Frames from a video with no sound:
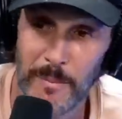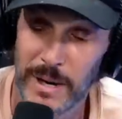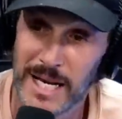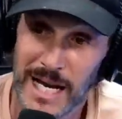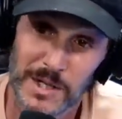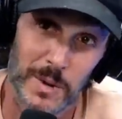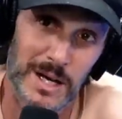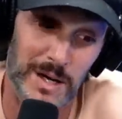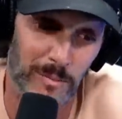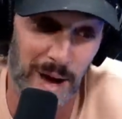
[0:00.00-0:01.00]
But next
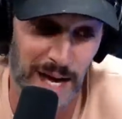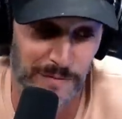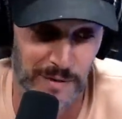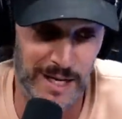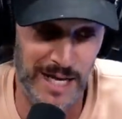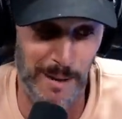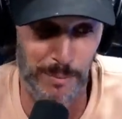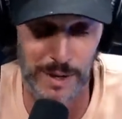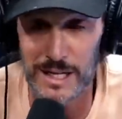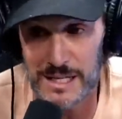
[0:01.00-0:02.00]
week, Mind Freak, I'm
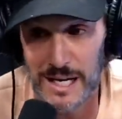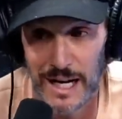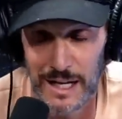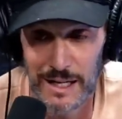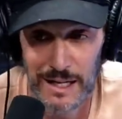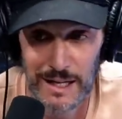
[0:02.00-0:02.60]
pretty excited.